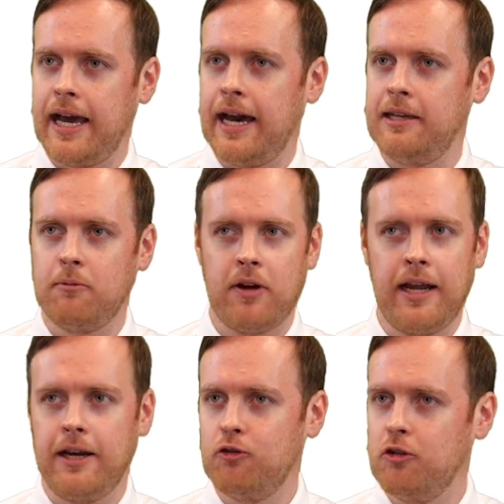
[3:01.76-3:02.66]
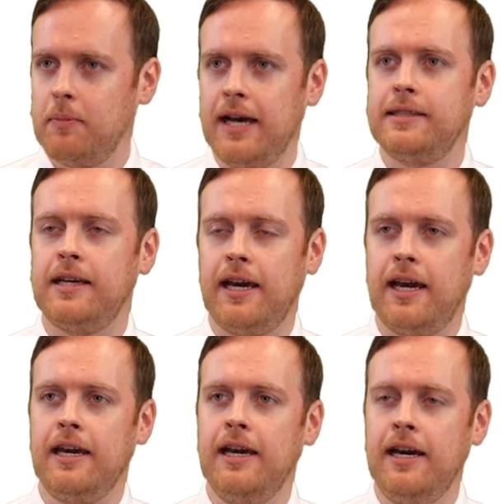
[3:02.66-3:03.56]
had them write a group
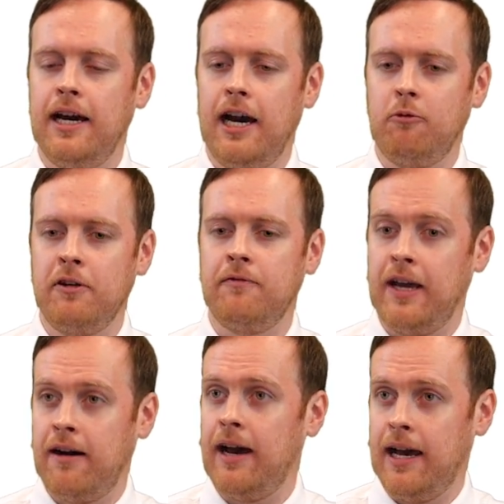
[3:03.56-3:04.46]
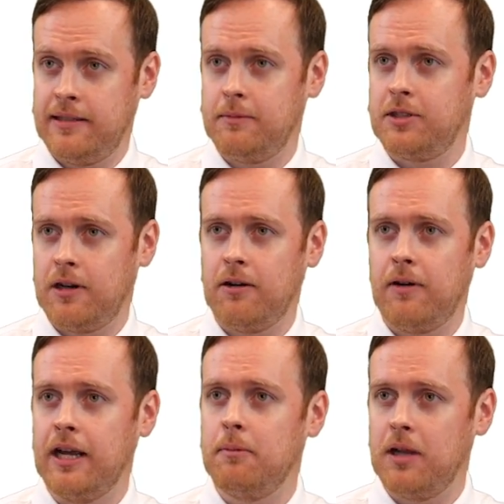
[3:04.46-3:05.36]
essay, we've now asked them to start
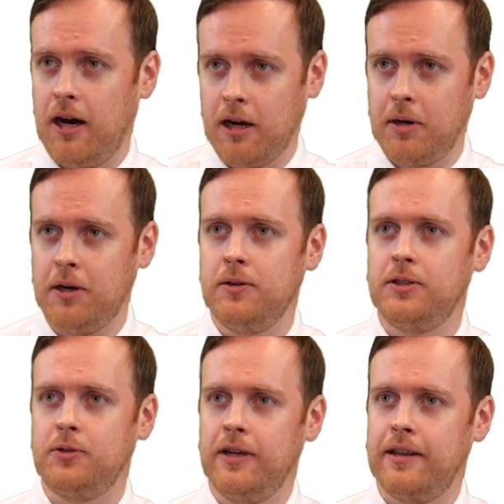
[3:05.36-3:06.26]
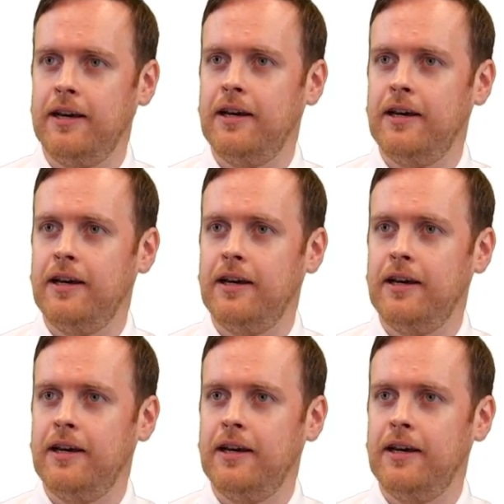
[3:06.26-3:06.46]
writing a blog post with